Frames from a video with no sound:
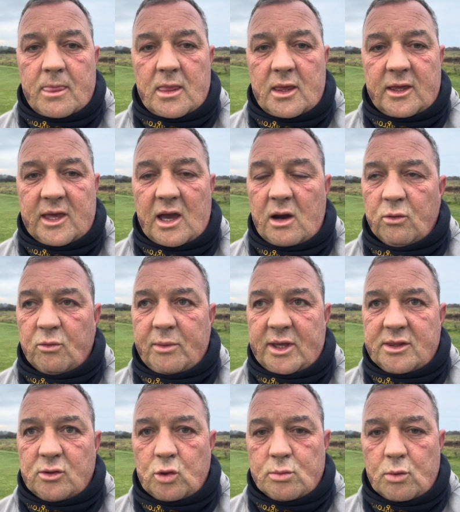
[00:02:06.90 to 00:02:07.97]
get hold of me in
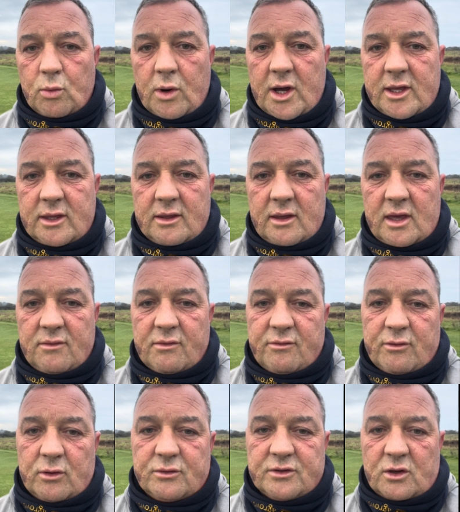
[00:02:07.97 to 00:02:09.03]
the normal way, either
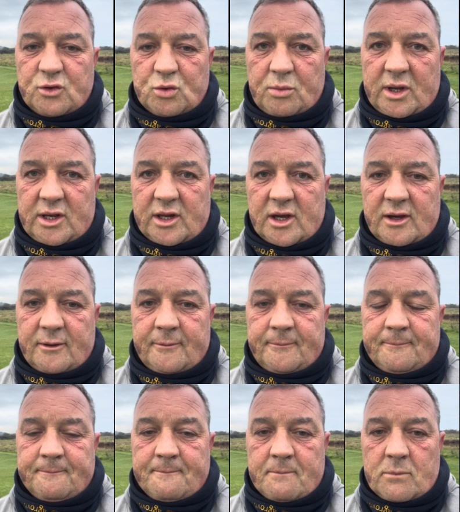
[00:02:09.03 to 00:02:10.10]
through social media
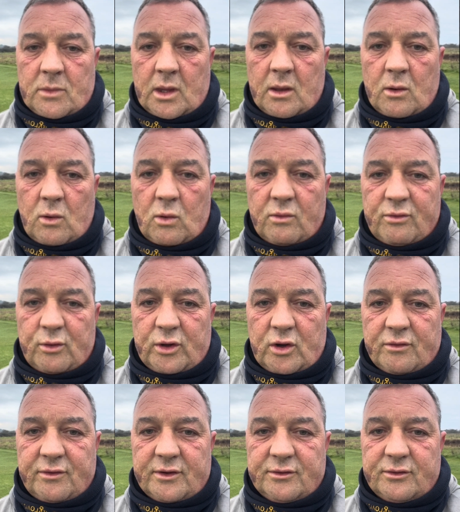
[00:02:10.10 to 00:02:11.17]
or through the
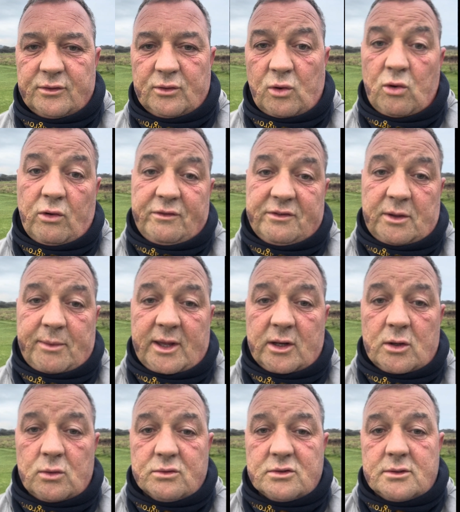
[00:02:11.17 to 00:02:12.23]
office, or if you see me out in
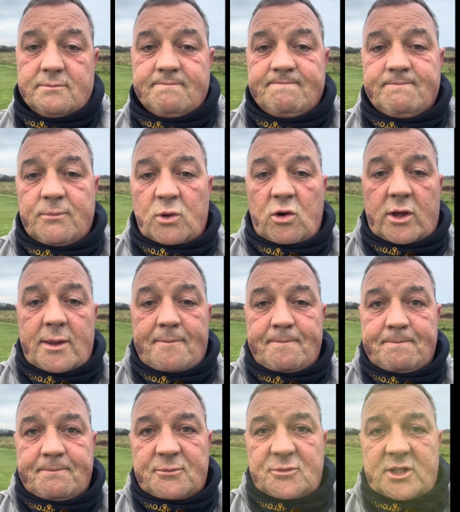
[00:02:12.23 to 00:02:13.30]
the course. Alright then,
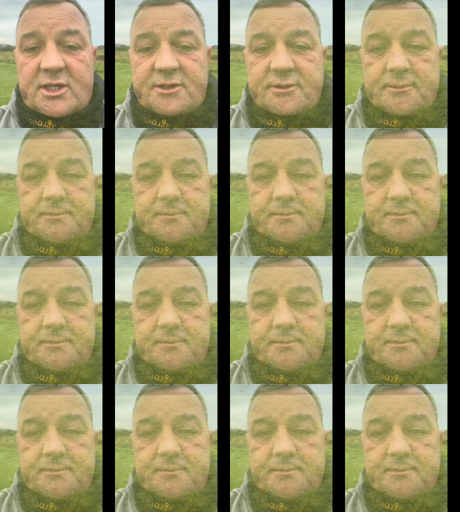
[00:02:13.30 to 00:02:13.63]
cheers.